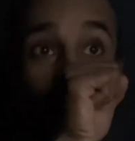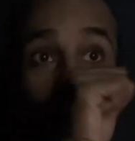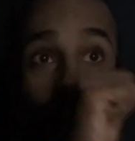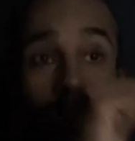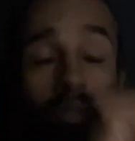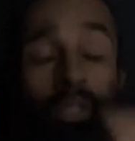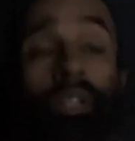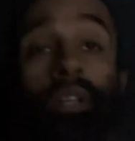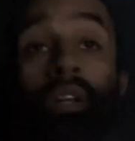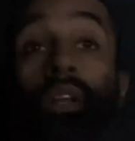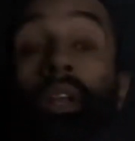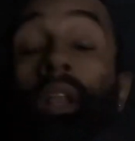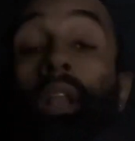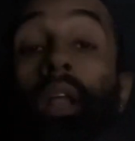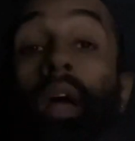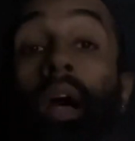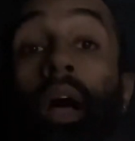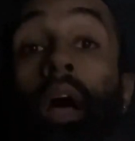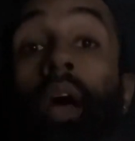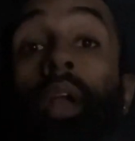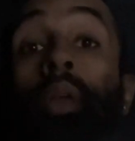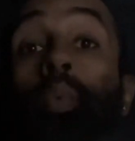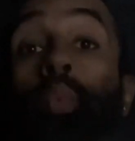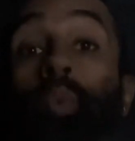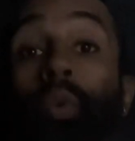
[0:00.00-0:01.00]
did a
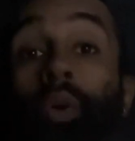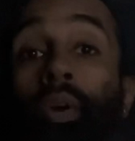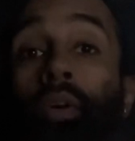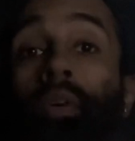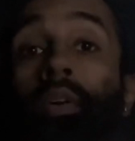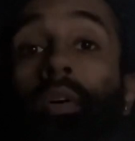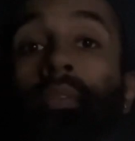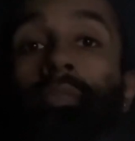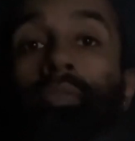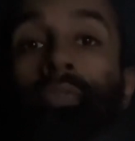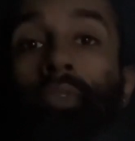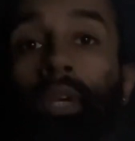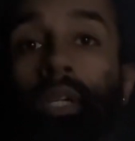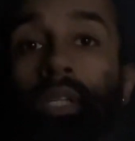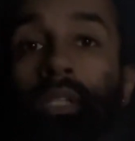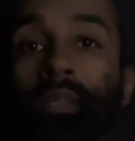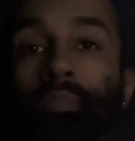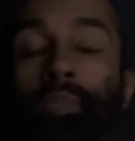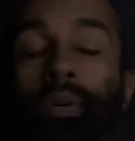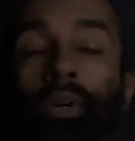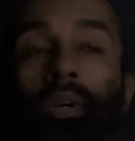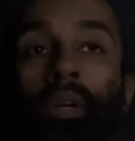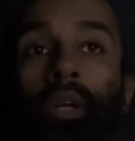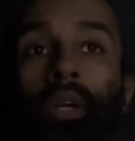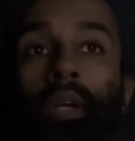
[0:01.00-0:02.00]
lot of work on
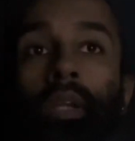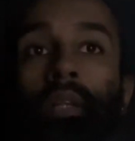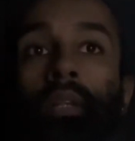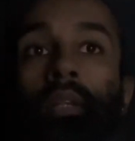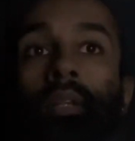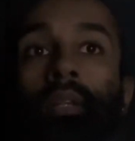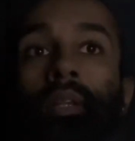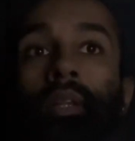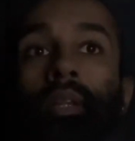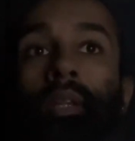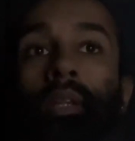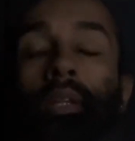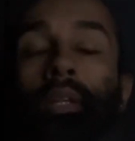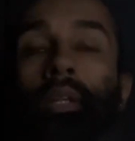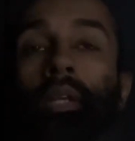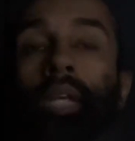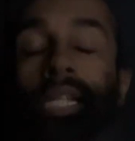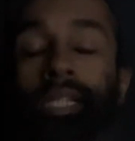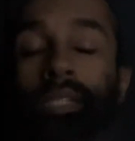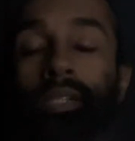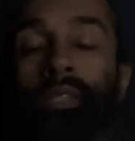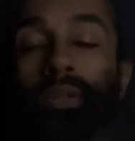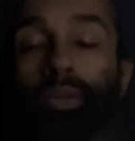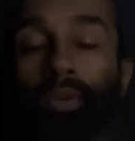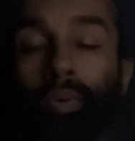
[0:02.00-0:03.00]
Facebook and
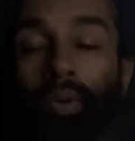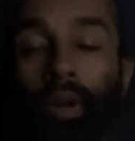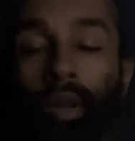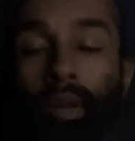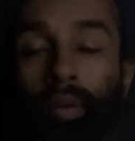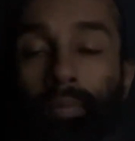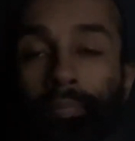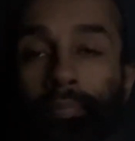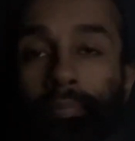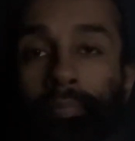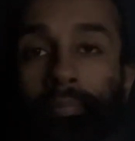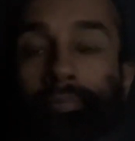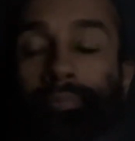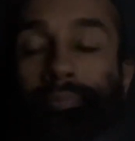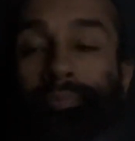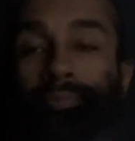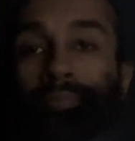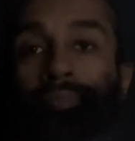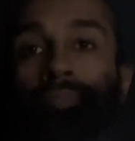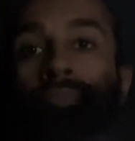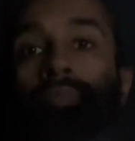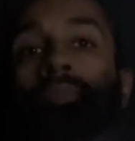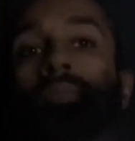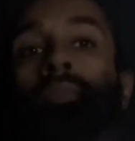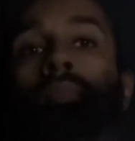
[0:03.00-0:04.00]
Instagram,
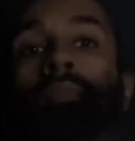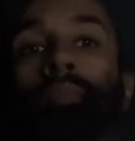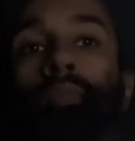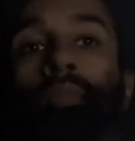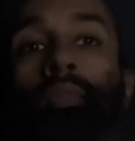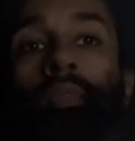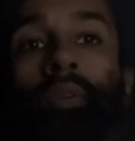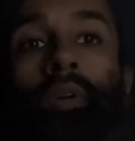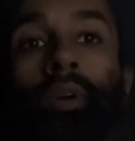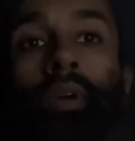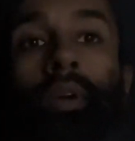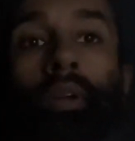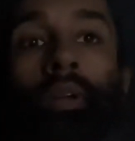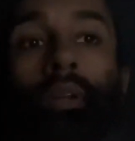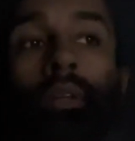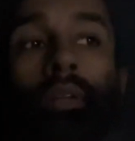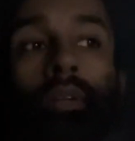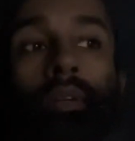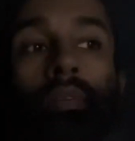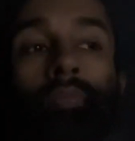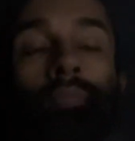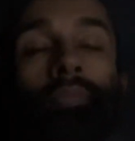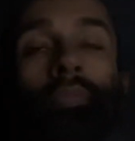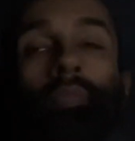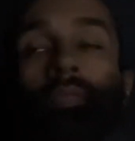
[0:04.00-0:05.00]
right?
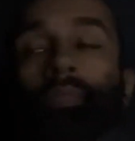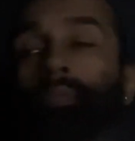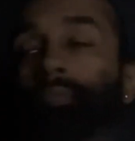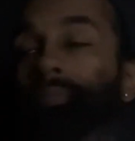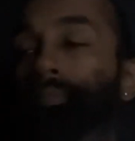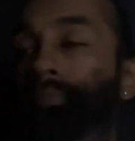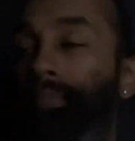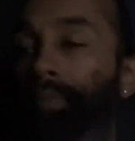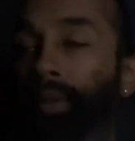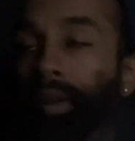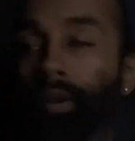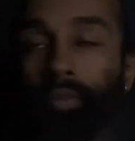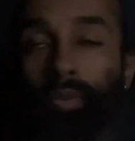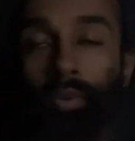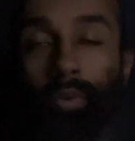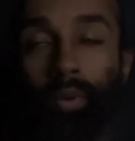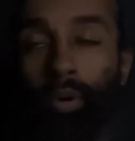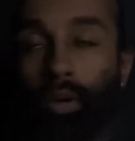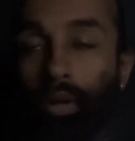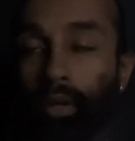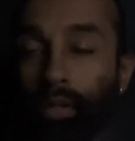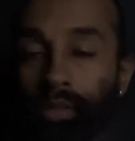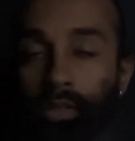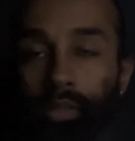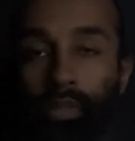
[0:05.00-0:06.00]
Everywhere
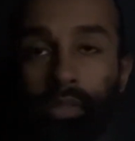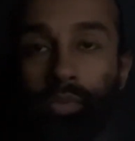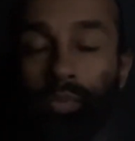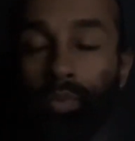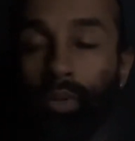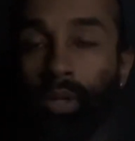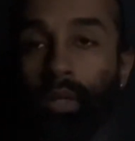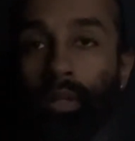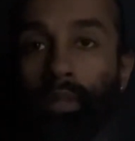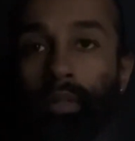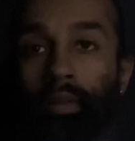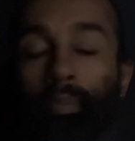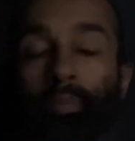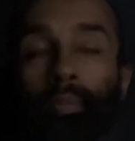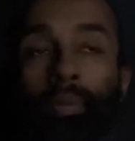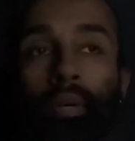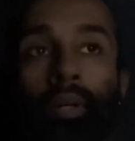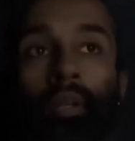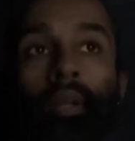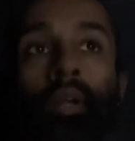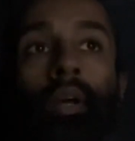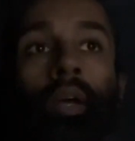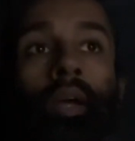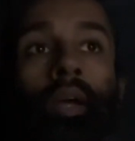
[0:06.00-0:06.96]
else as well. But